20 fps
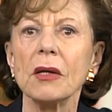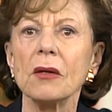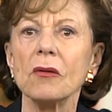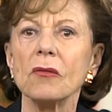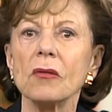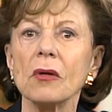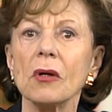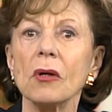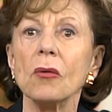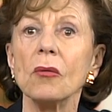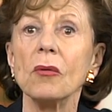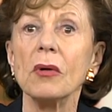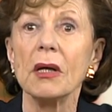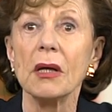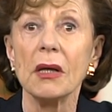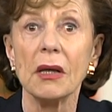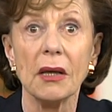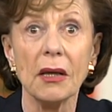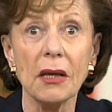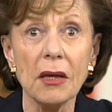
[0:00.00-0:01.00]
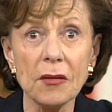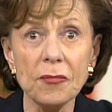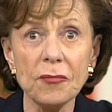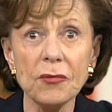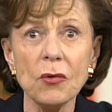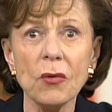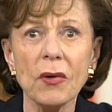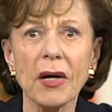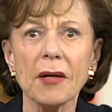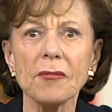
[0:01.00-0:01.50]
So, if
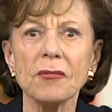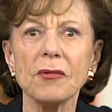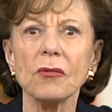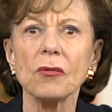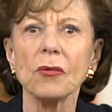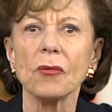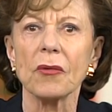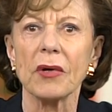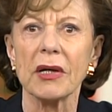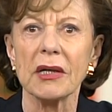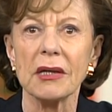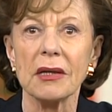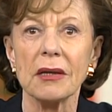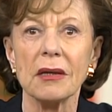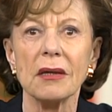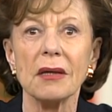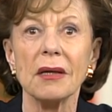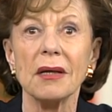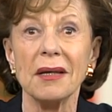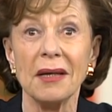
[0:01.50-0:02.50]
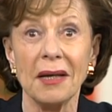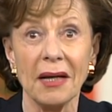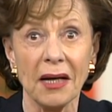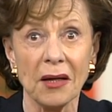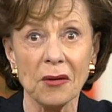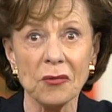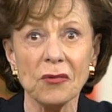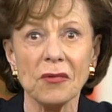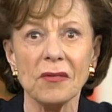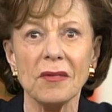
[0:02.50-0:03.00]
you haven't already,
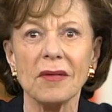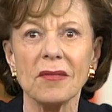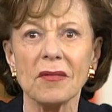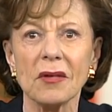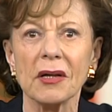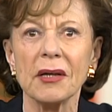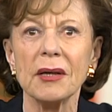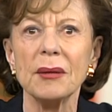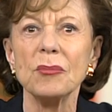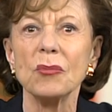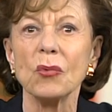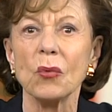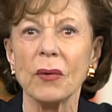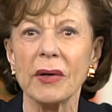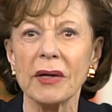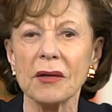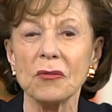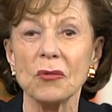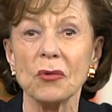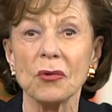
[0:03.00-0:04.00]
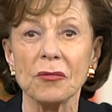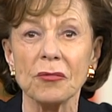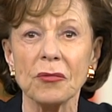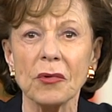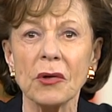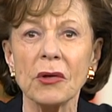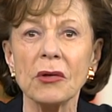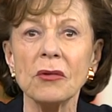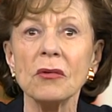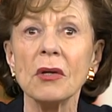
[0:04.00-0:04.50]
now is the time to add your
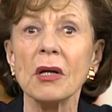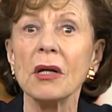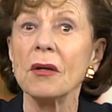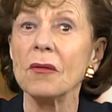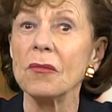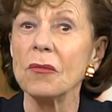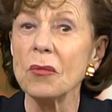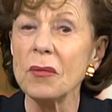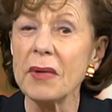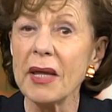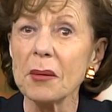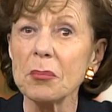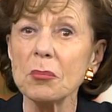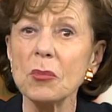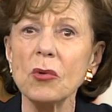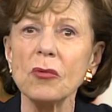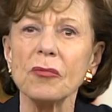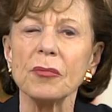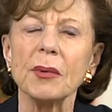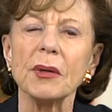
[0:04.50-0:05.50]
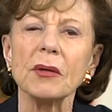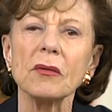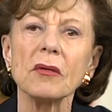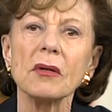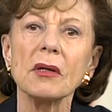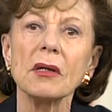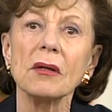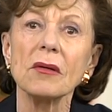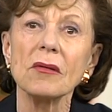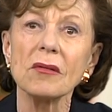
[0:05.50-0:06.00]
voice to that movement.
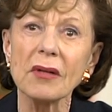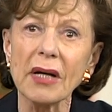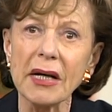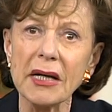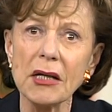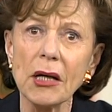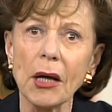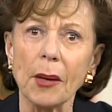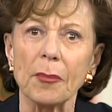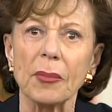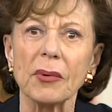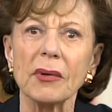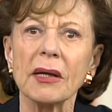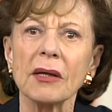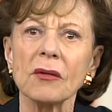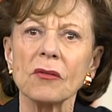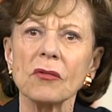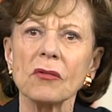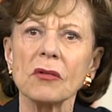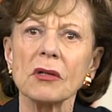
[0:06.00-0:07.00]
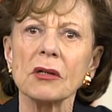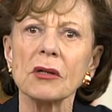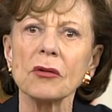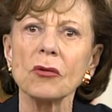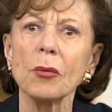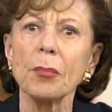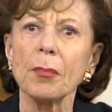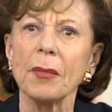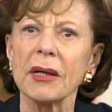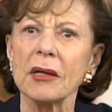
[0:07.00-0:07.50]
Sign up at
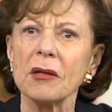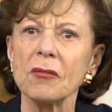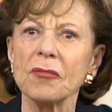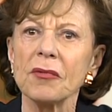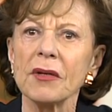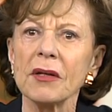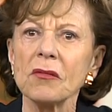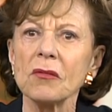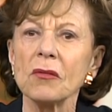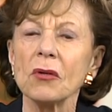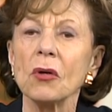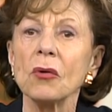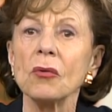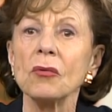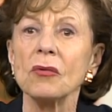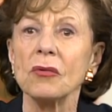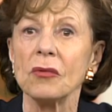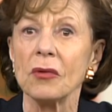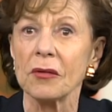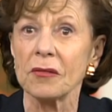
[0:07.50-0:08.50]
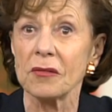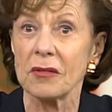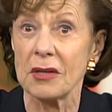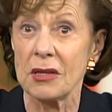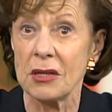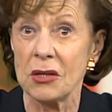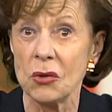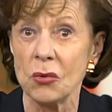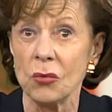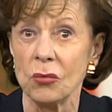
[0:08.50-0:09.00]

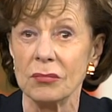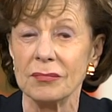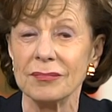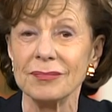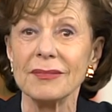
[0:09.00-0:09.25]
startupmanifesto.eu.